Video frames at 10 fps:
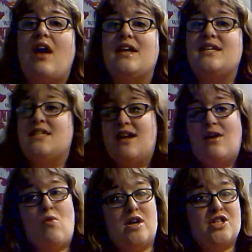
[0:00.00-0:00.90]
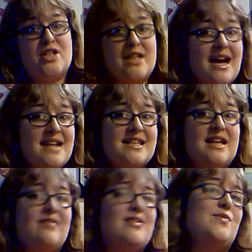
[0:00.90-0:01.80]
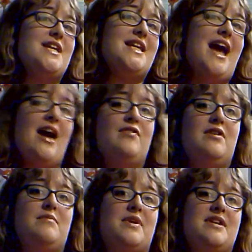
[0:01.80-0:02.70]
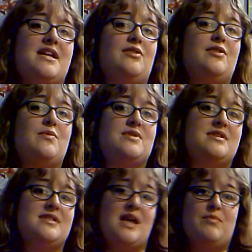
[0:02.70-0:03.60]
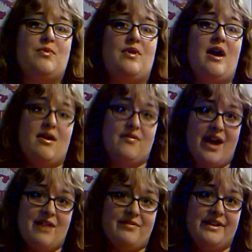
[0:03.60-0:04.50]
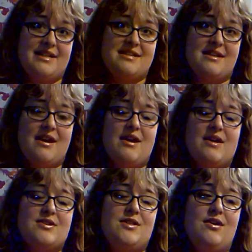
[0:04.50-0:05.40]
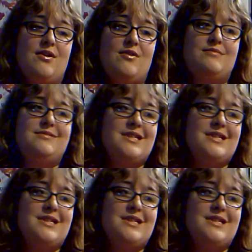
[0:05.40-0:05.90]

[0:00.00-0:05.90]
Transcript: I did not watch it as a kid because we didn't have it, but Nickelodeon was a staple of having it. So